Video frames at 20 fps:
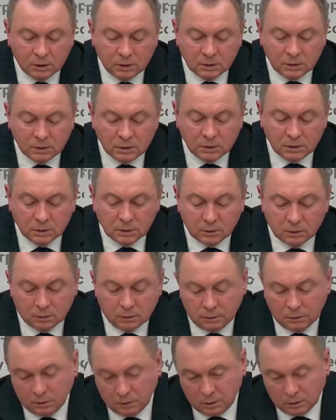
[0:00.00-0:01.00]
were
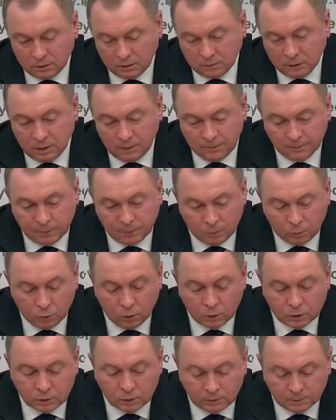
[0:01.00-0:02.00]
involved in this
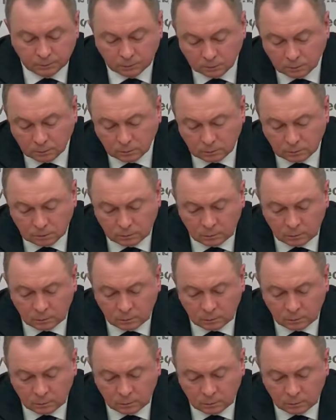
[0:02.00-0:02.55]
case,